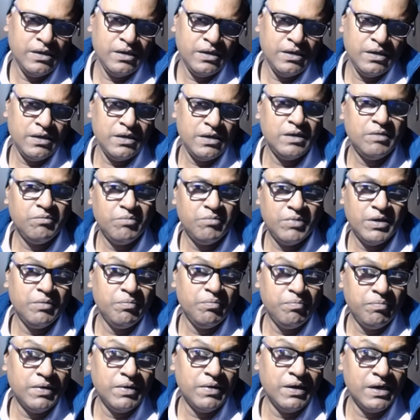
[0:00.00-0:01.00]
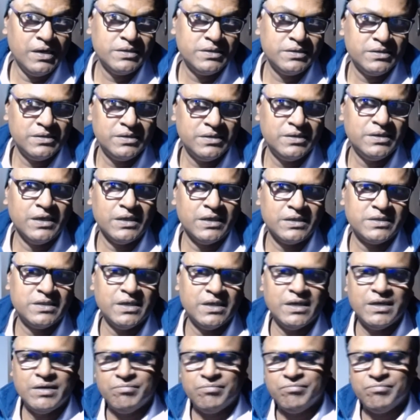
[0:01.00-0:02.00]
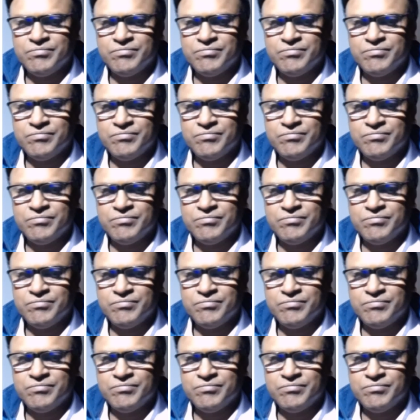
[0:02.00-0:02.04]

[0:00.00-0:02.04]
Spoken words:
He may pass the exam.